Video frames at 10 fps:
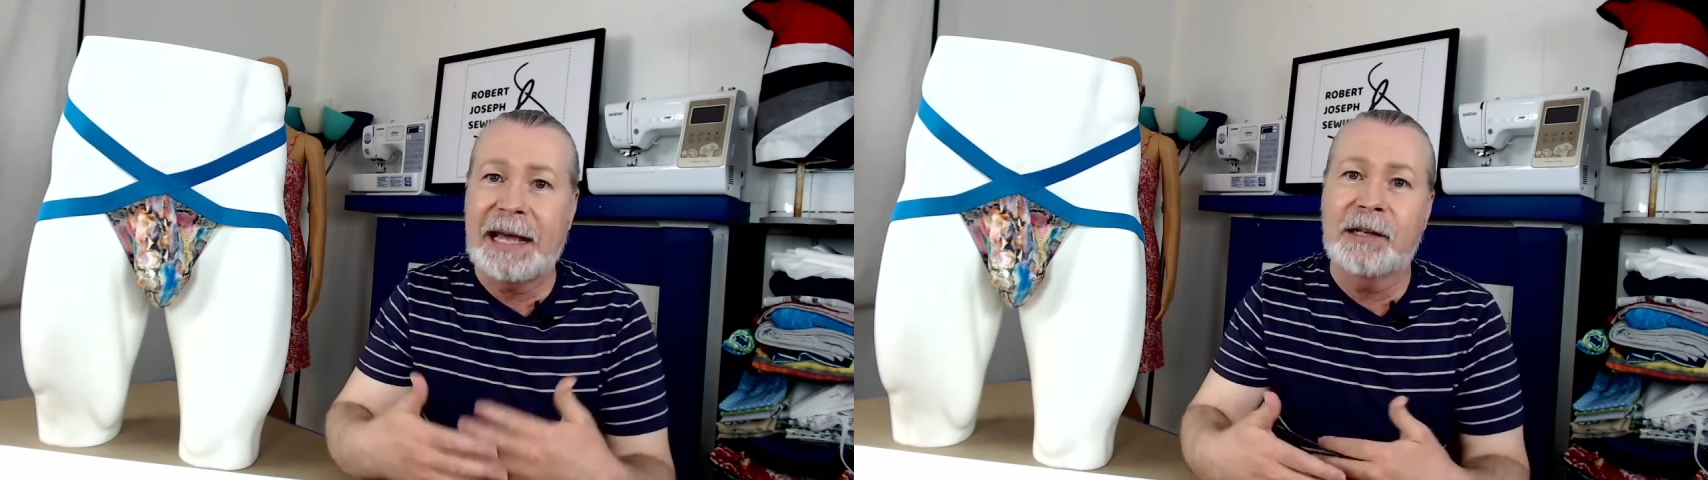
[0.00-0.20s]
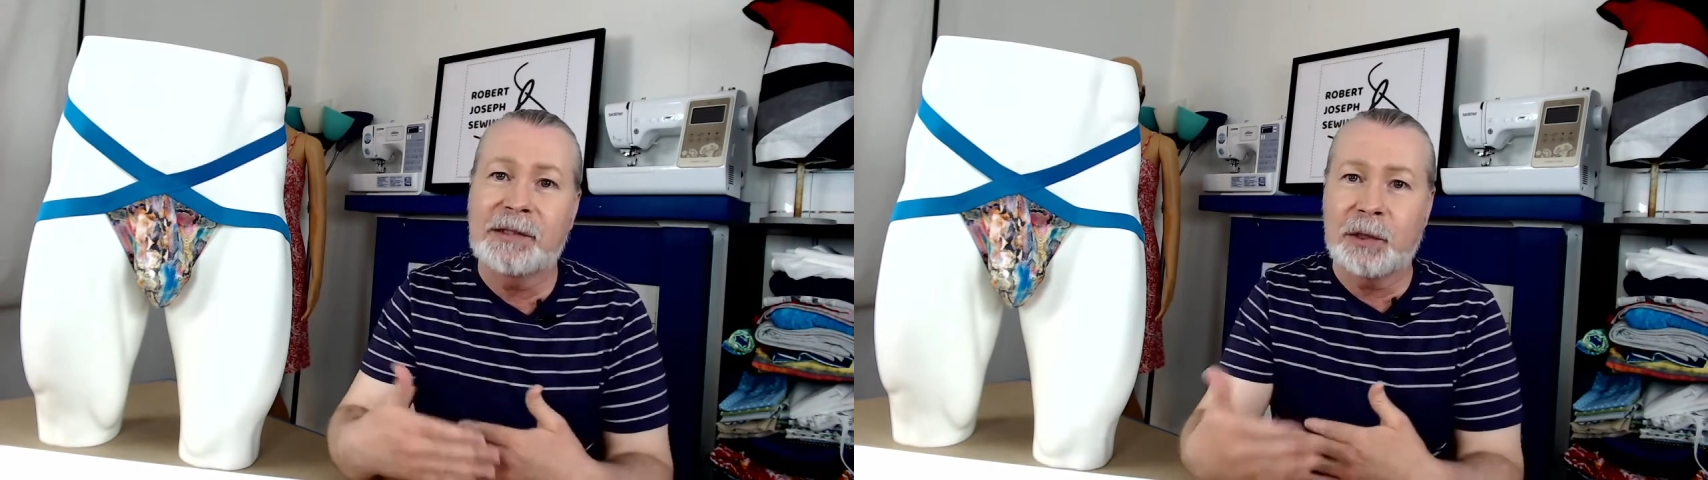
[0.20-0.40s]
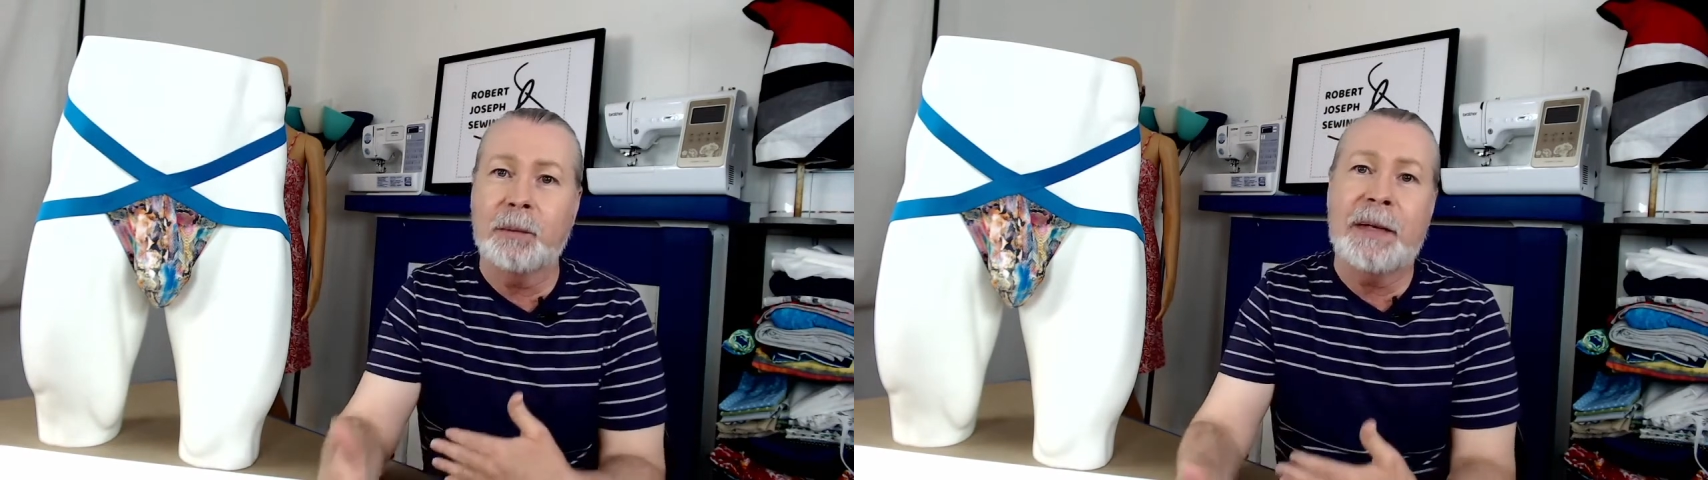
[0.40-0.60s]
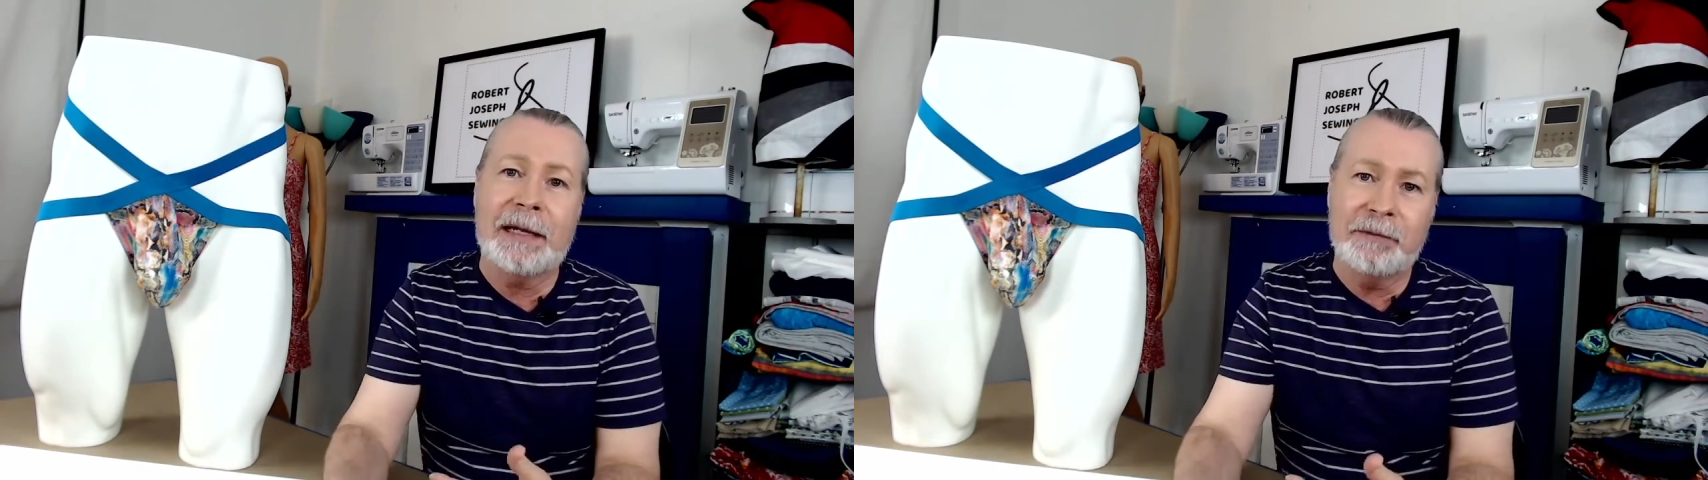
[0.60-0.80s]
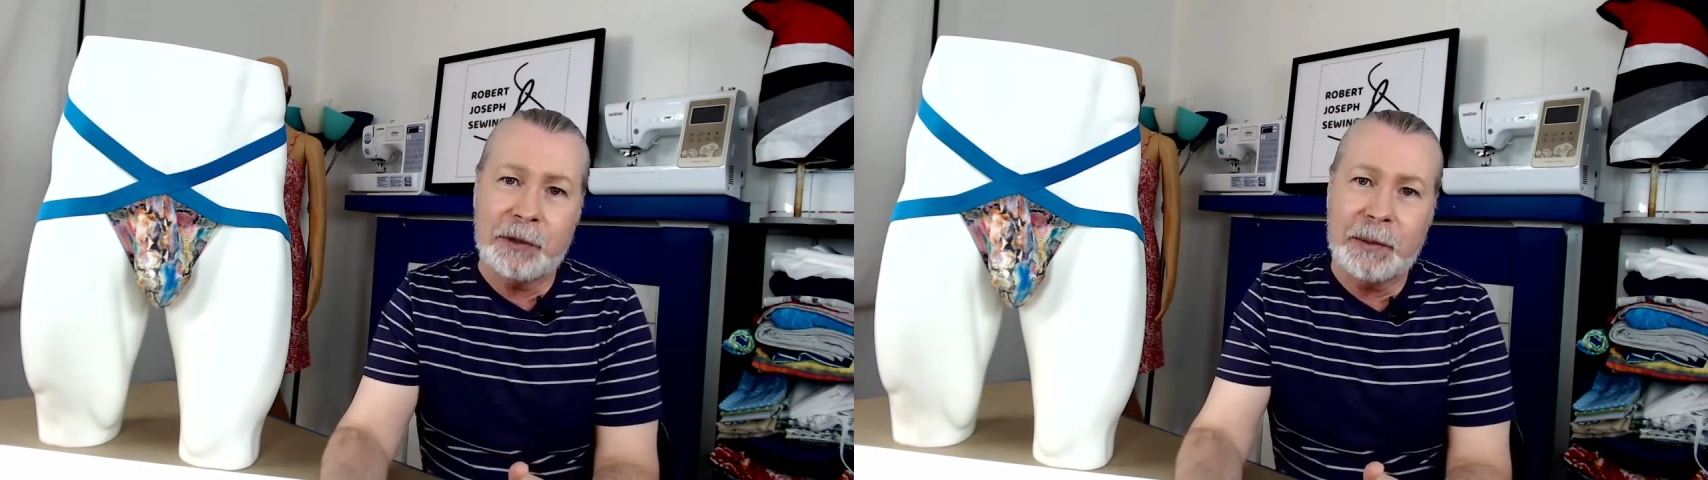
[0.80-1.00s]
and a certain
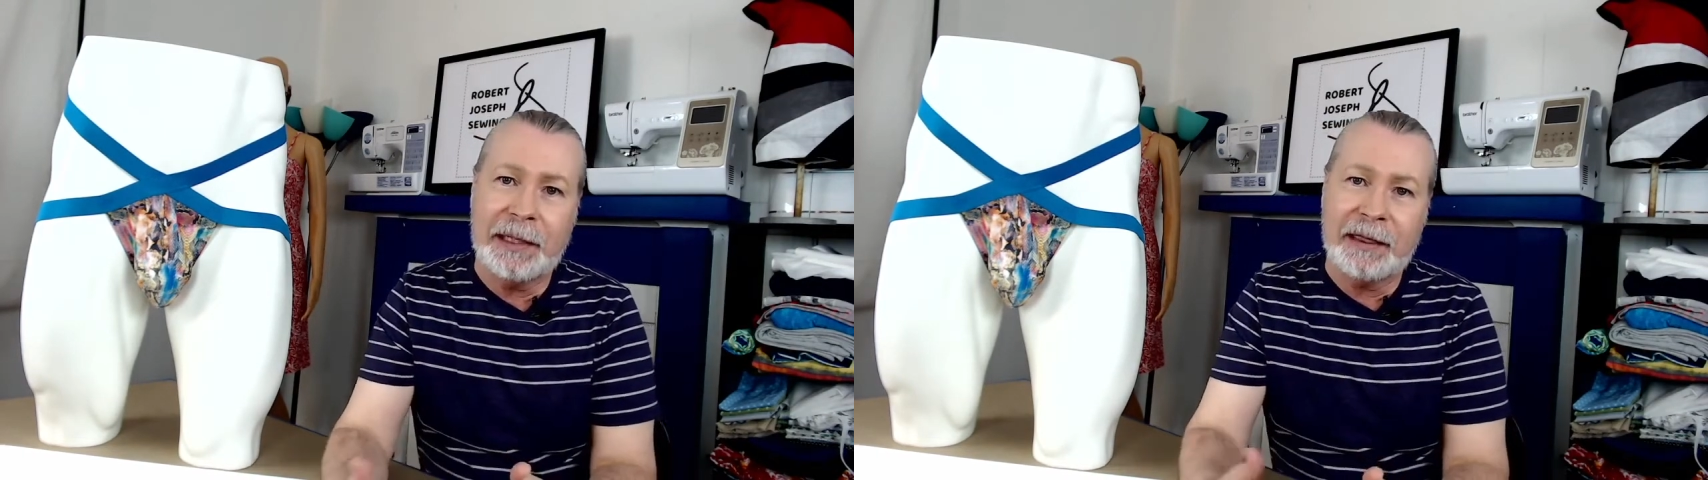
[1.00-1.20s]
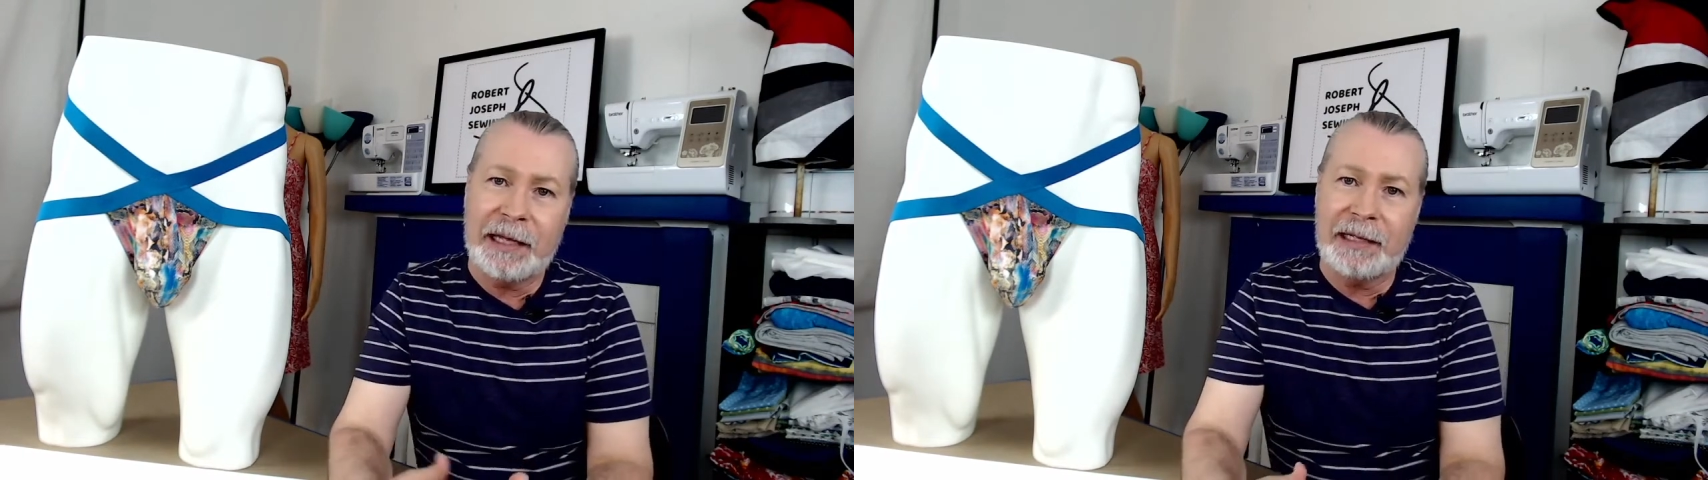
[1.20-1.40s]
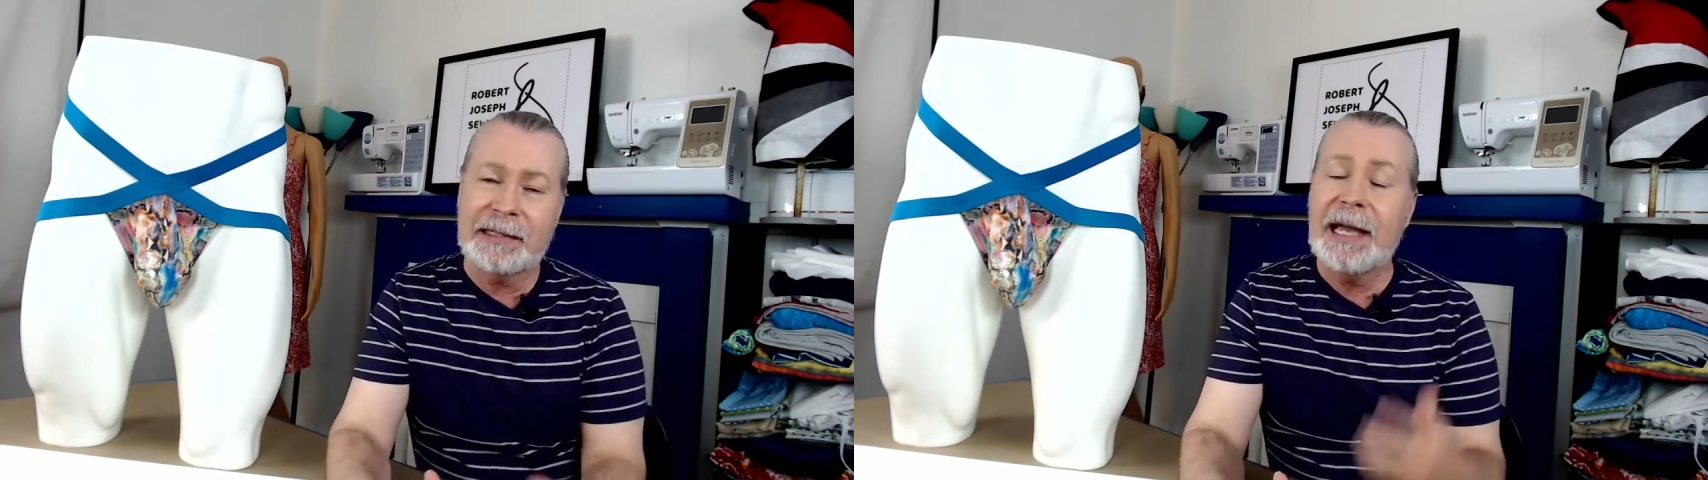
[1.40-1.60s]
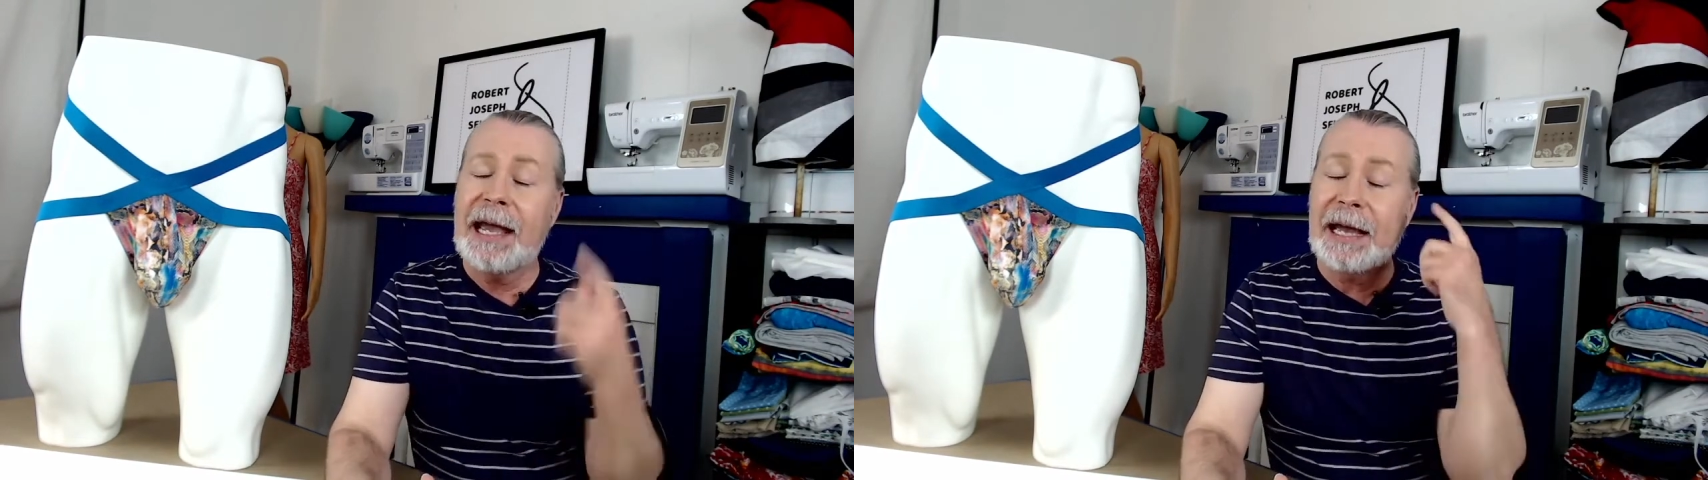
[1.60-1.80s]
way of doing things,